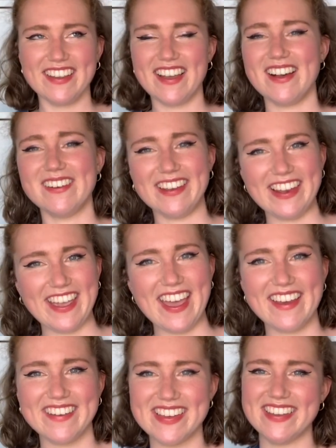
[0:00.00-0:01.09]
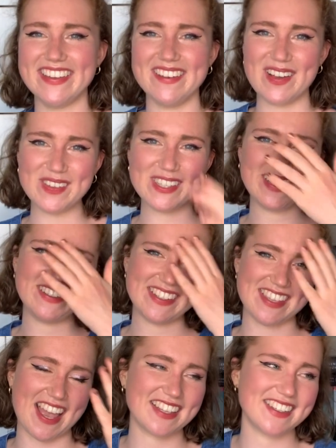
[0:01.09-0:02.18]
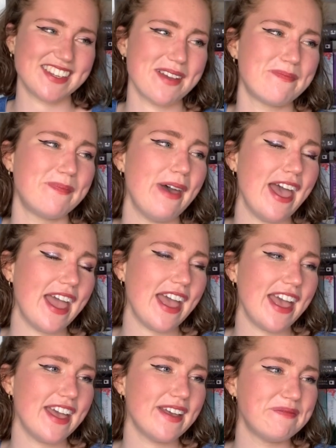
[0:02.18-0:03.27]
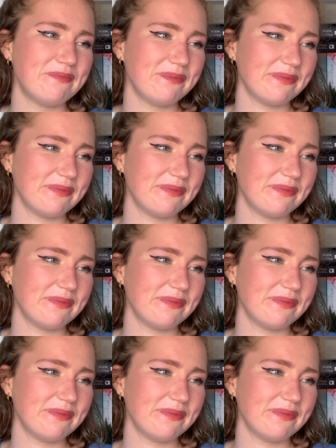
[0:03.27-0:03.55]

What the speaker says: oh Leo, you absolute disaster. But I